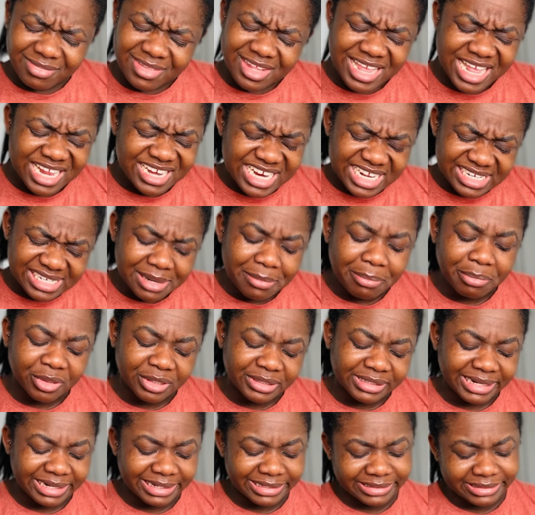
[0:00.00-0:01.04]
And that's a
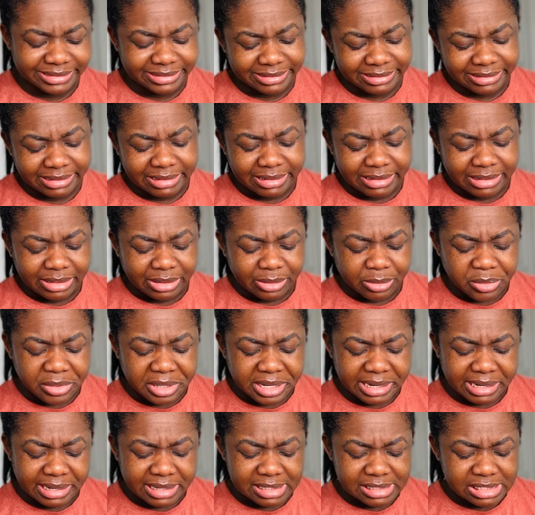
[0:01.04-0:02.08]
podcast
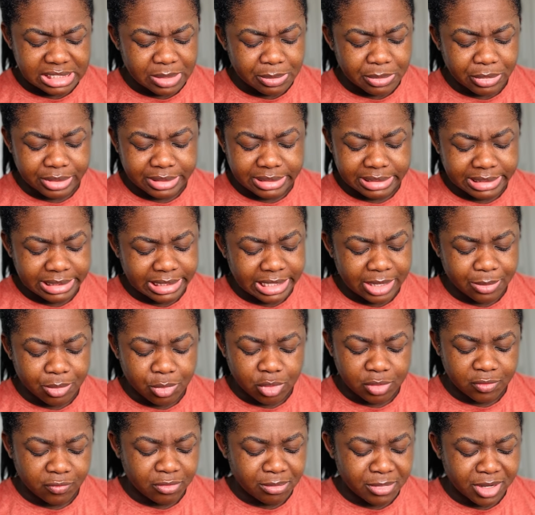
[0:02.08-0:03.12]
where somebody came,
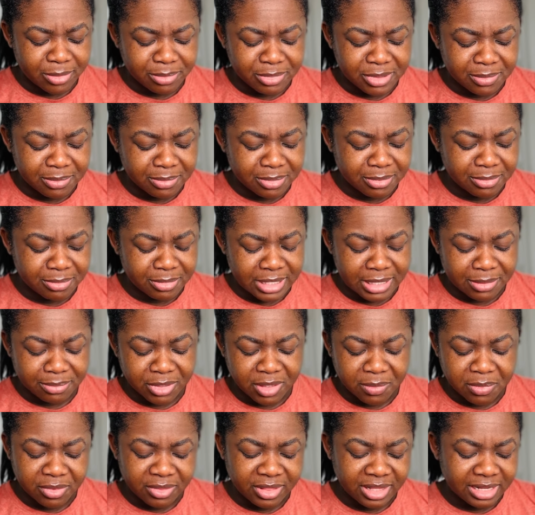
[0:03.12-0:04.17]
one from our Big
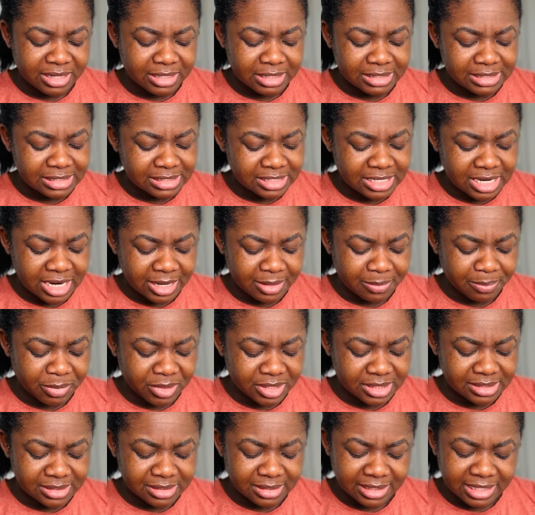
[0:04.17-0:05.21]
Brother star
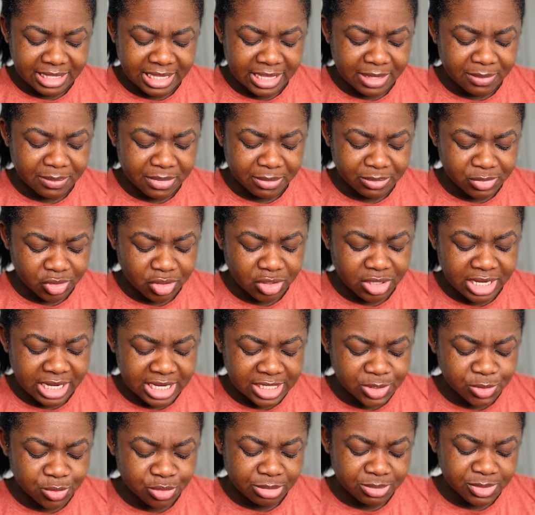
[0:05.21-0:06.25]
person came. I'm sure you guys
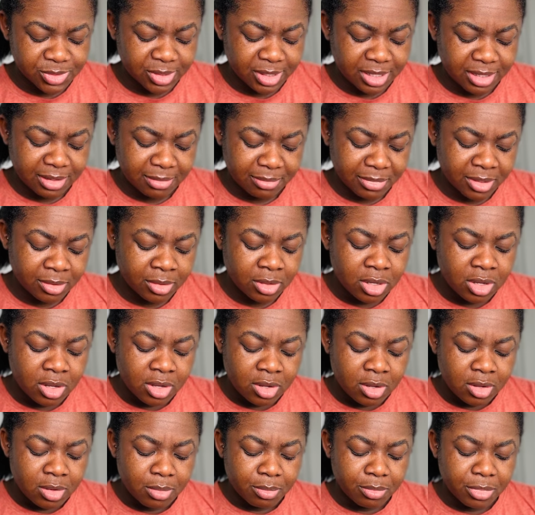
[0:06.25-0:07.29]
know what I'm talking about.
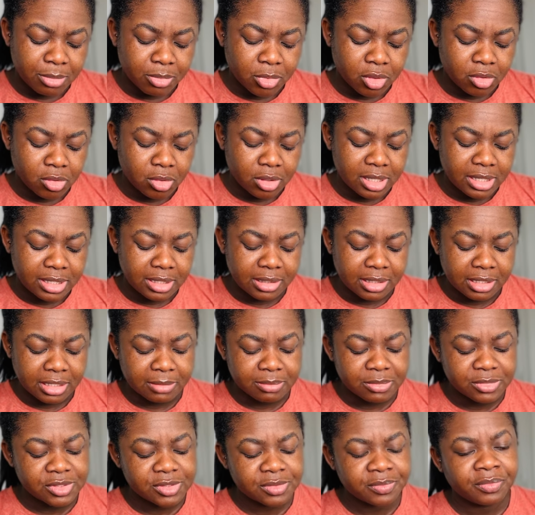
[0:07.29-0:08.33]
I'm not calling
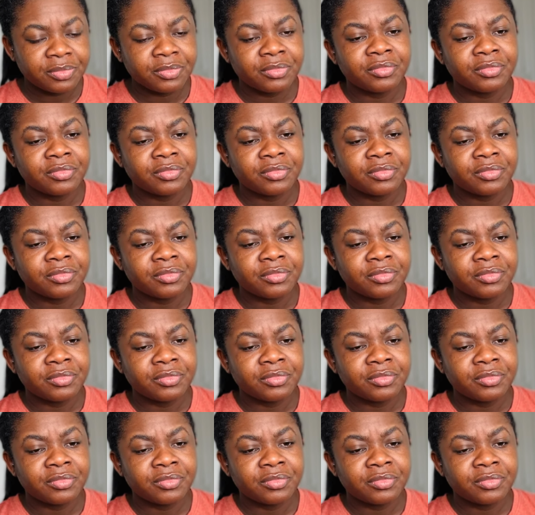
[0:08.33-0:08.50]
names.